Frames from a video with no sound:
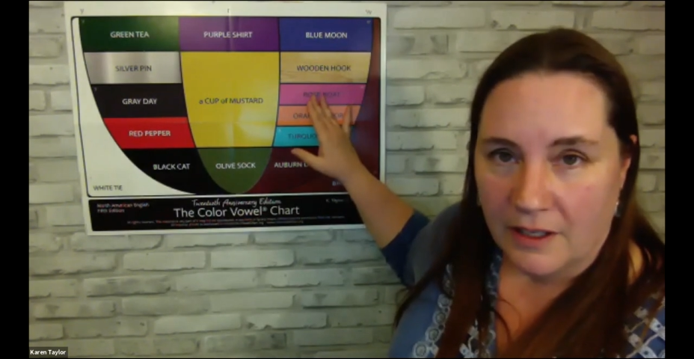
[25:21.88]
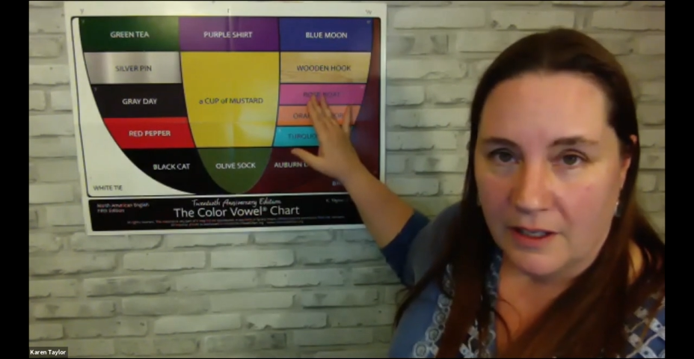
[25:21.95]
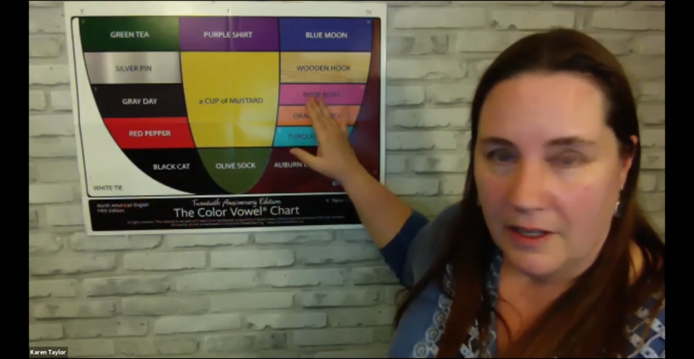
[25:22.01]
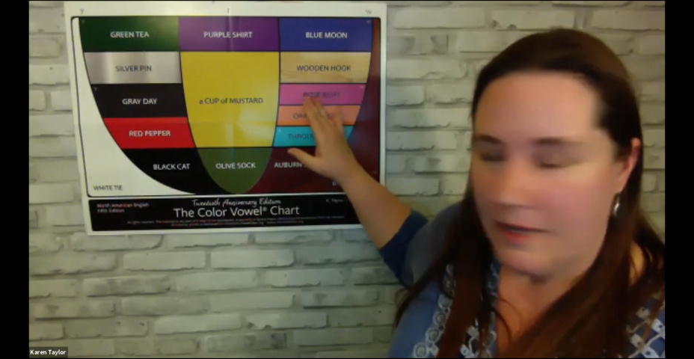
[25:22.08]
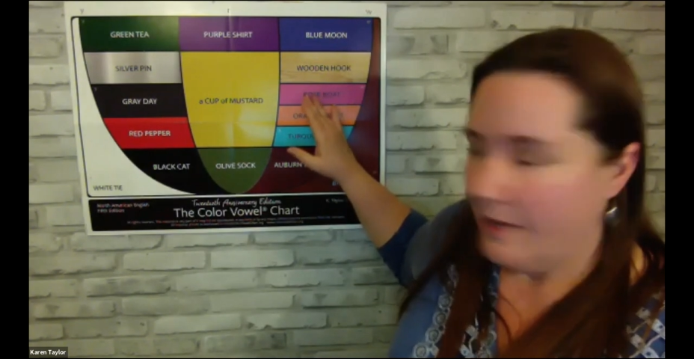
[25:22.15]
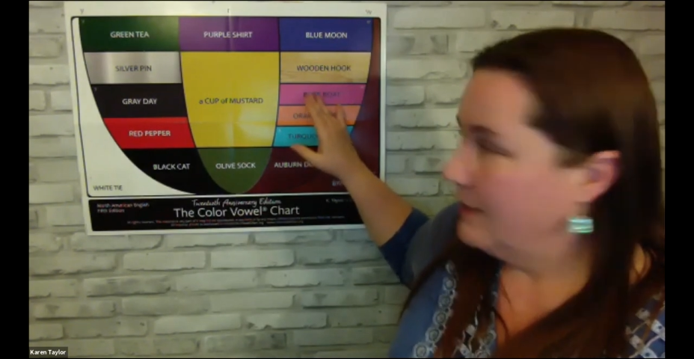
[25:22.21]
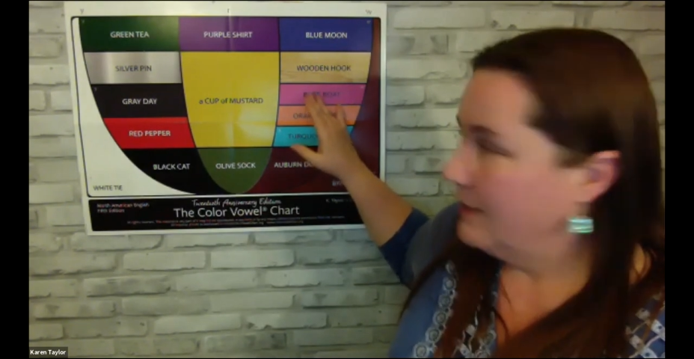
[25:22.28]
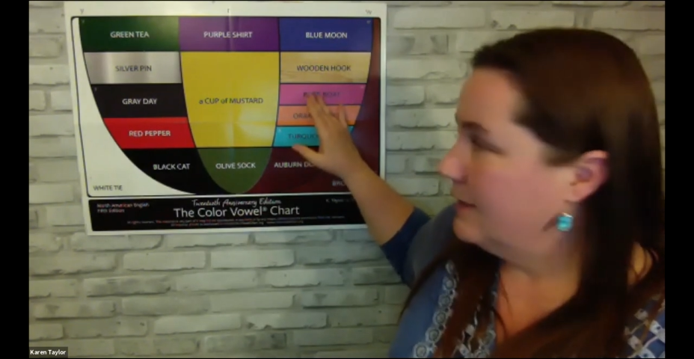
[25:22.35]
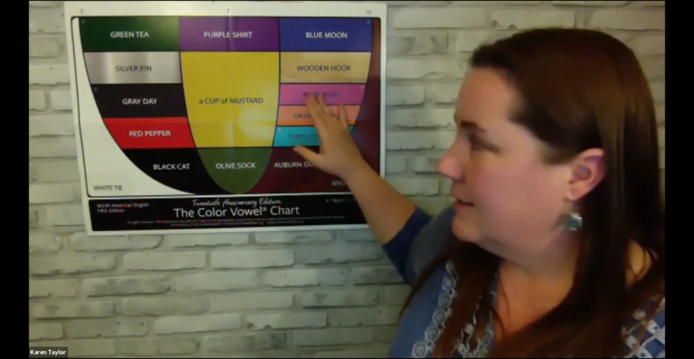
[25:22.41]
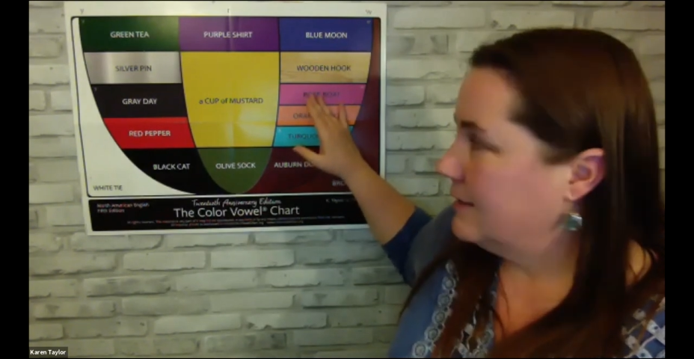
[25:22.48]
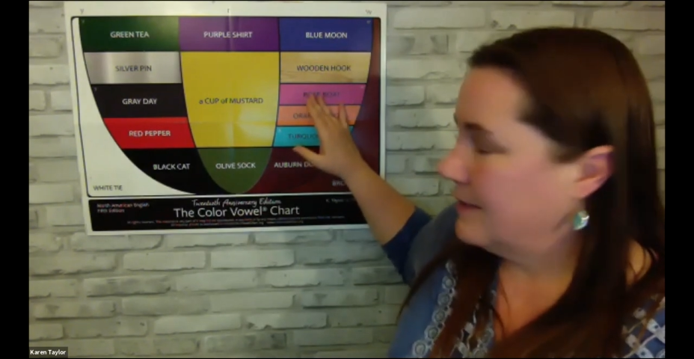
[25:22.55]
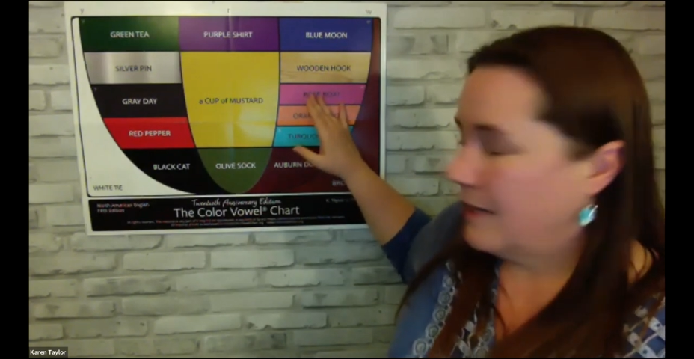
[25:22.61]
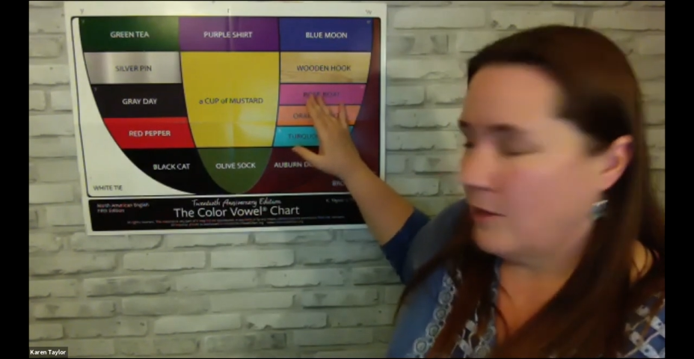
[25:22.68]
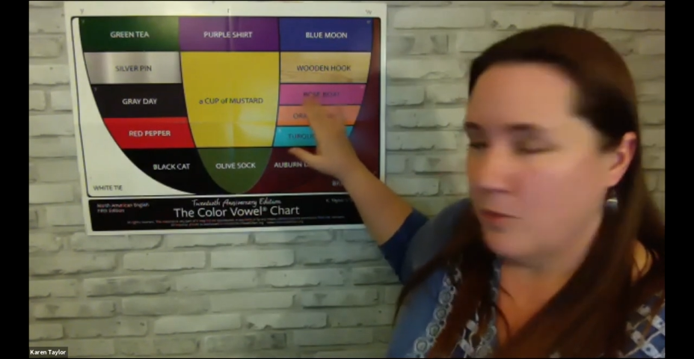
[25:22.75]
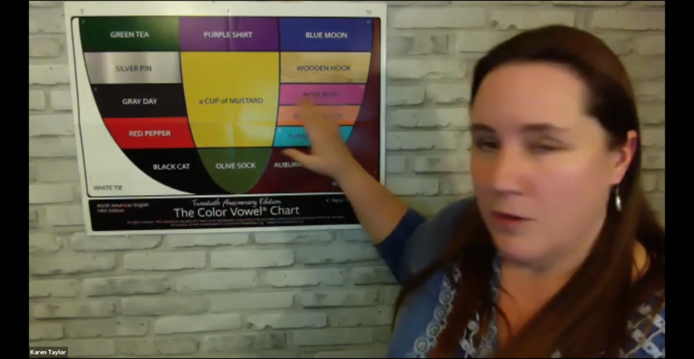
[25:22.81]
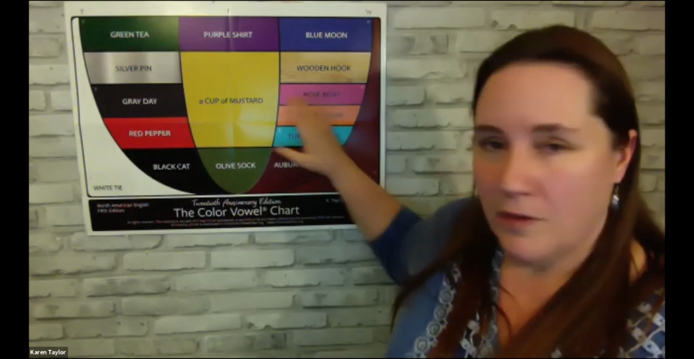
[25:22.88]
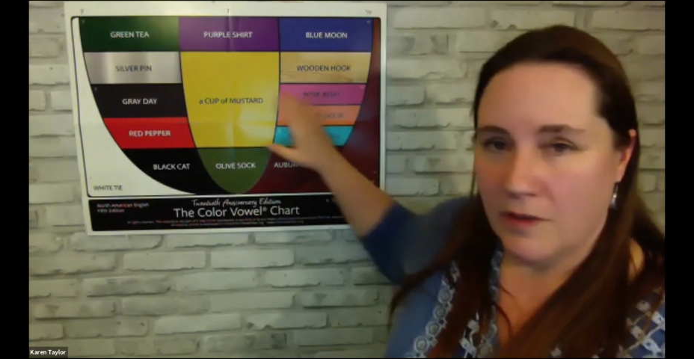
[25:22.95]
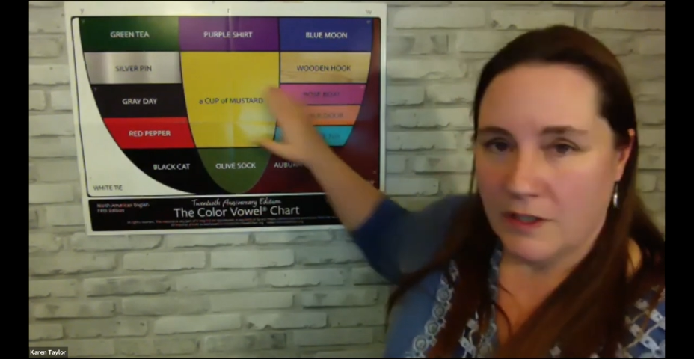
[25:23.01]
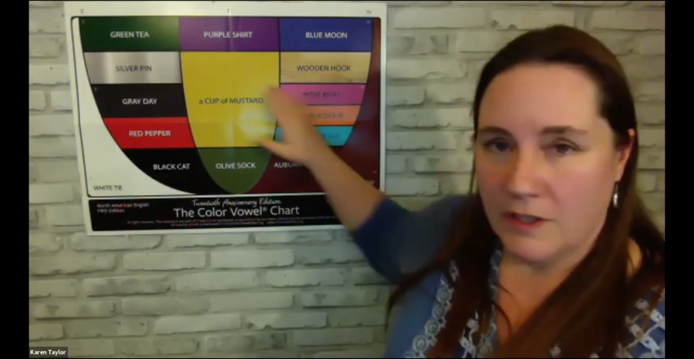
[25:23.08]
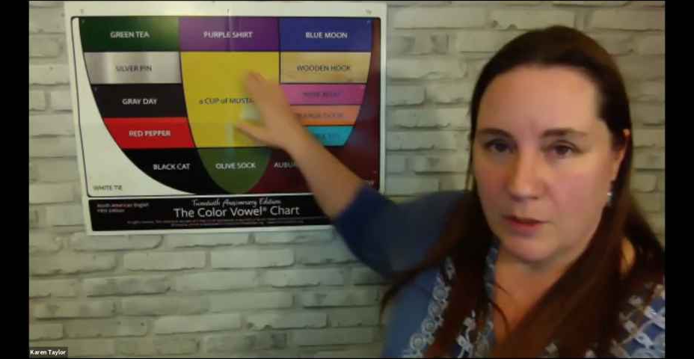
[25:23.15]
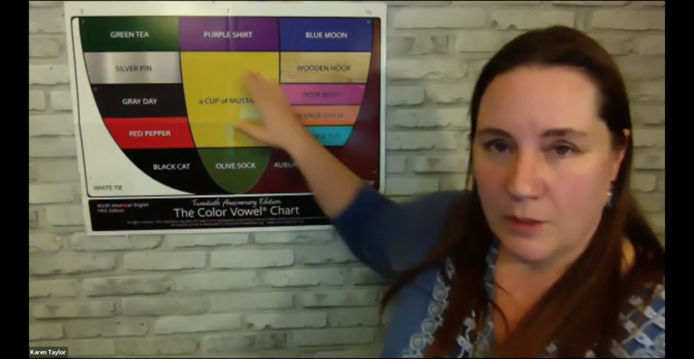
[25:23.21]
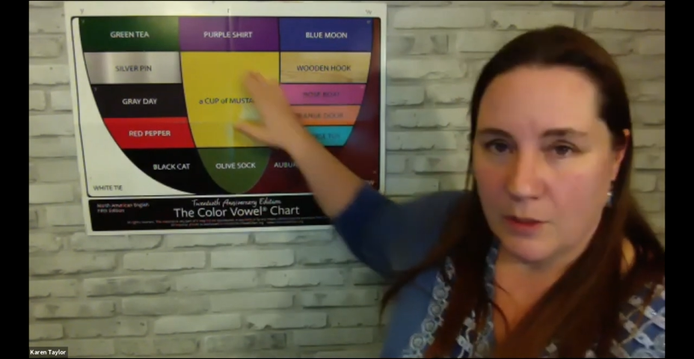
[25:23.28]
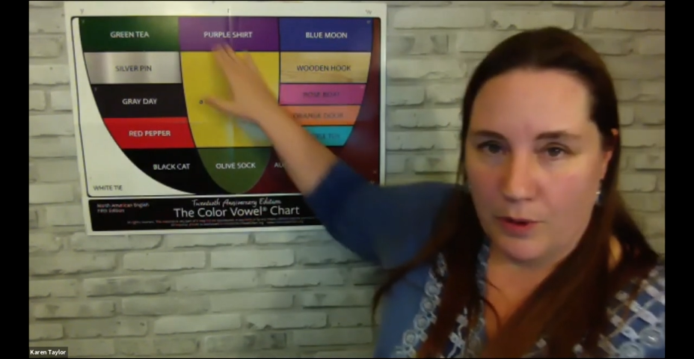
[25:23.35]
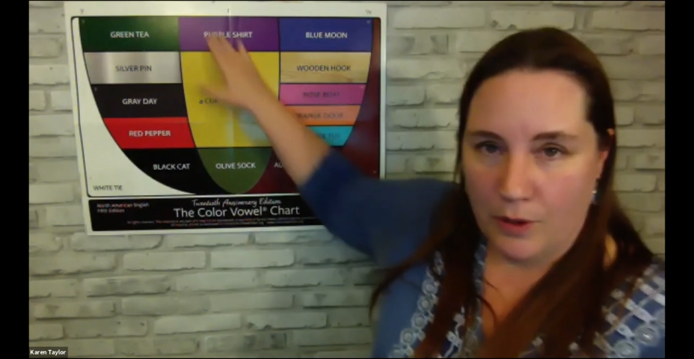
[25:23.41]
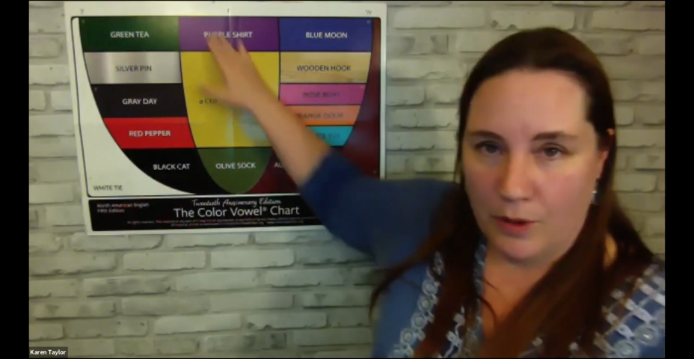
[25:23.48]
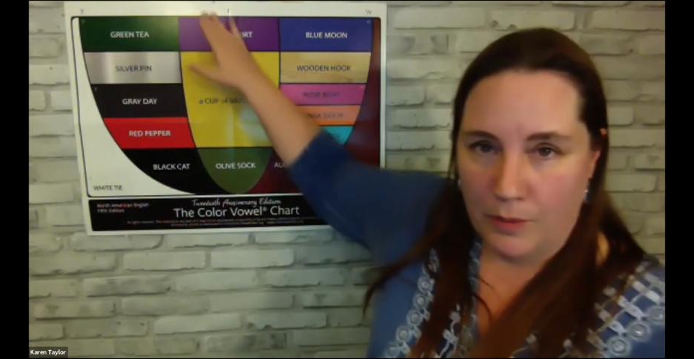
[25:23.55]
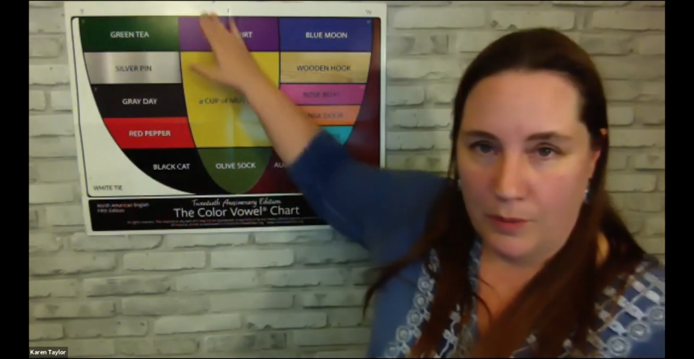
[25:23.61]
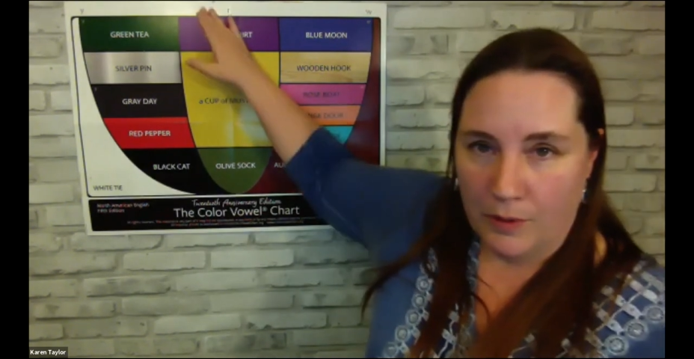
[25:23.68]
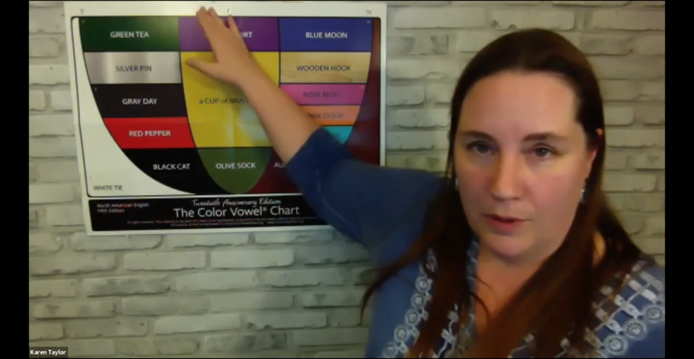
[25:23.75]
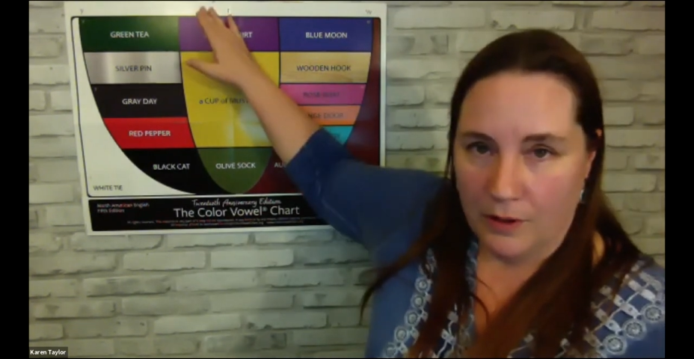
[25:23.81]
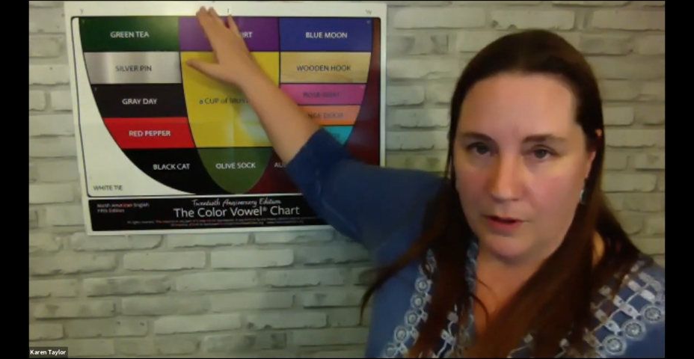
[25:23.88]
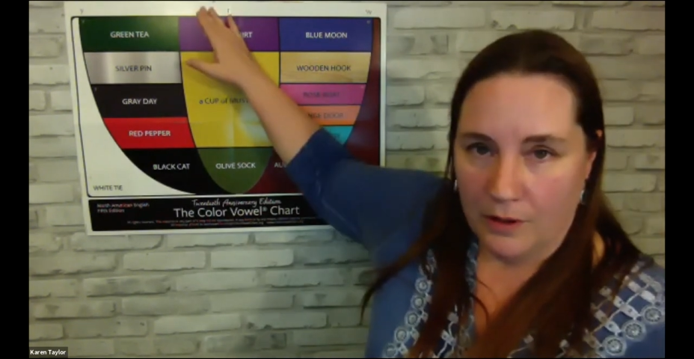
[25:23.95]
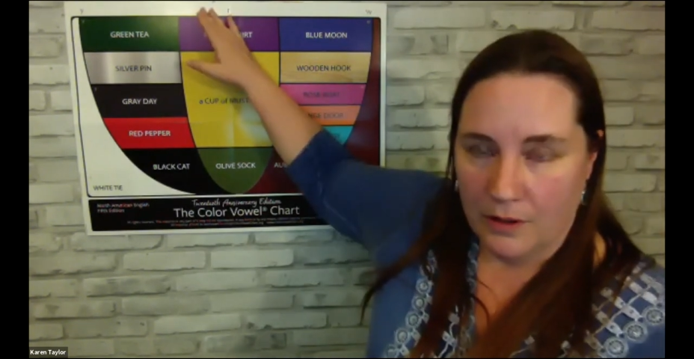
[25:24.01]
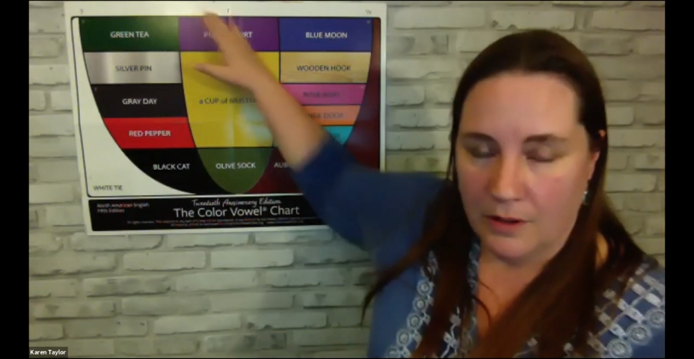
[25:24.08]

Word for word: and instead move it to purple.